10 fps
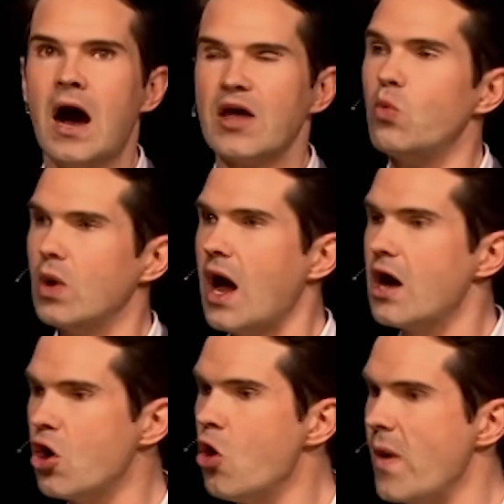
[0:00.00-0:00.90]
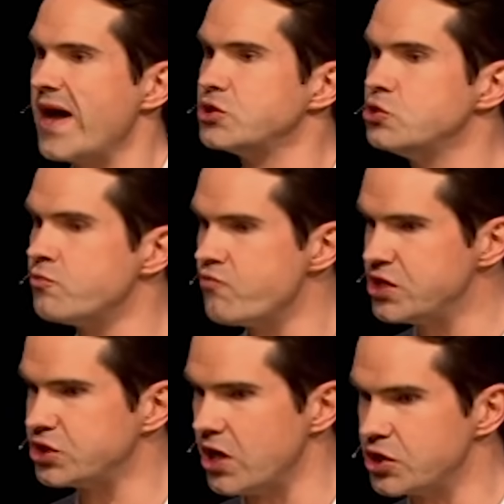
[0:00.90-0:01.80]
I thought, well, I'll go away, I'll do some
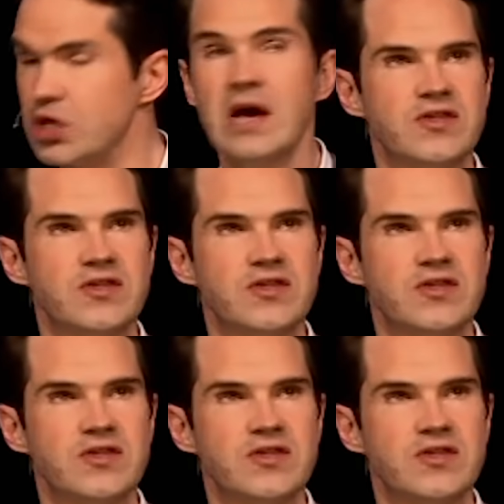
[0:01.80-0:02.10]
research.